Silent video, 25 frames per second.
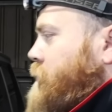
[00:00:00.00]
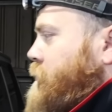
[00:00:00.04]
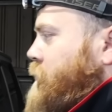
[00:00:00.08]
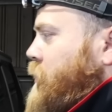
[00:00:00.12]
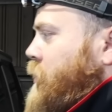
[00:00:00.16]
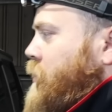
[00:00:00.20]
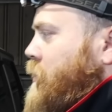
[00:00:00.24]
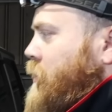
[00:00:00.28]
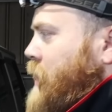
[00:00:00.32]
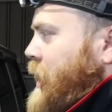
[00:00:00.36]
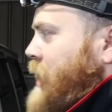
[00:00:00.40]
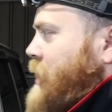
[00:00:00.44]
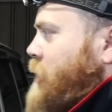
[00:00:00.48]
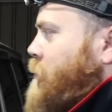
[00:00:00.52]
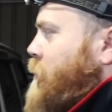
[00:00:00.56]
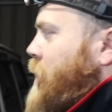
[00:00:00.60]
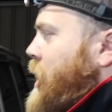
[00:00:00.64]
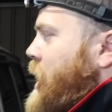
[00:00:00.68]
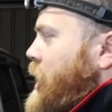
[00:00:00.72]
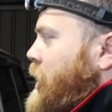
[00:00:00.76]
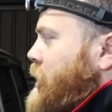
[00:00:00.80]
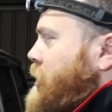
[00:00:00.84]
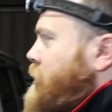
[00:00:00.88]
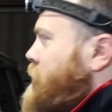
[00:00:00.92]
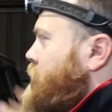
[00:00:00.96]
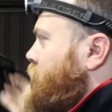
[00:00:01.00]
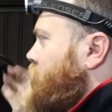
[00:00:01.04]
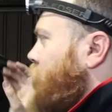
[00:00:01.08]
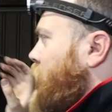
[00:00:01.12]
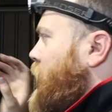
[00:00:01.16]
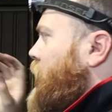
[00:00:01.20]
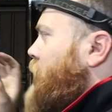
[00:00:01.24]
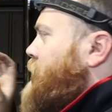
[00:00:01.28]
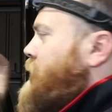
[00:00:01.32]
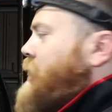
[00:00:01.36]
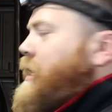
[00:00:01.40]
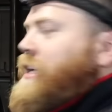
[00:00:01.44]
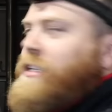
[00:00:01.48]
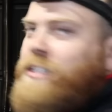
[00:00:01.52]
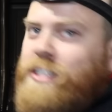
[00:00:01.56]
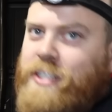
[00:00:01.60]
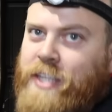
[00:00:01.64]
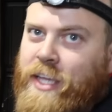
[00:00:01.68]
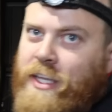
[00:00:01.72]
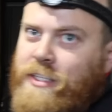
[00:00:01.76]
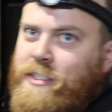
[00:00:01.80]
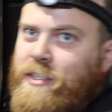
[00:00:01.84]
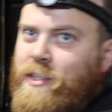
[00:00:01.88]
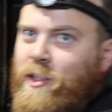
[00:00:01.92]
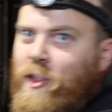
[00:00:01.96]
fuel out the back and your
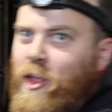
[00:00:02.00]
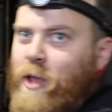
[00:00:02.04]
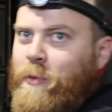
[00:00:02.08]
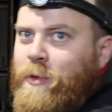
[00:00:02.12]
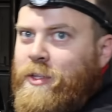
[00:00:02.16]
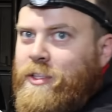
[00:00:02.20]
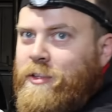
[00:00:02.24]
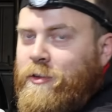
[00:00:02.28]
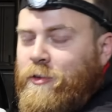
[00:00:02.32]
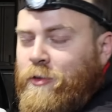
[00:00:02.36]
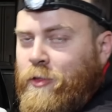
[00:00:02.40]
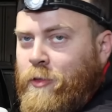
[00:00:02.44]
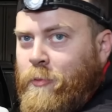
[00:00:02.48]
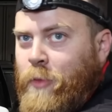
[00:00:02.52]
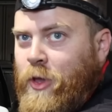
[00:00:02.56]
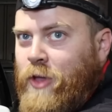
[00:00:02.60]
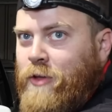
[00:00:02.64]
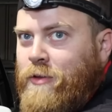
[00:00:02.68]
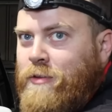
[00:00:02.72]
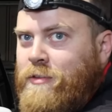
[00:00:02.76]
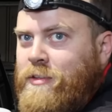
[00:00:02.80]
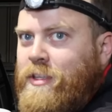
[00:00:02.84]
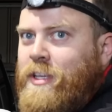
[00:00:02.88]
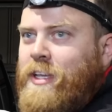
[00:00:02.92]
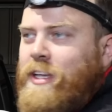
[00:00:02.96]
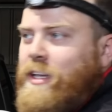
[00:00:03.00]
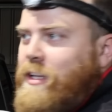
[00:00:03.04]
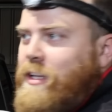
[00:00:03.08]
EGTs are climbing through the moon,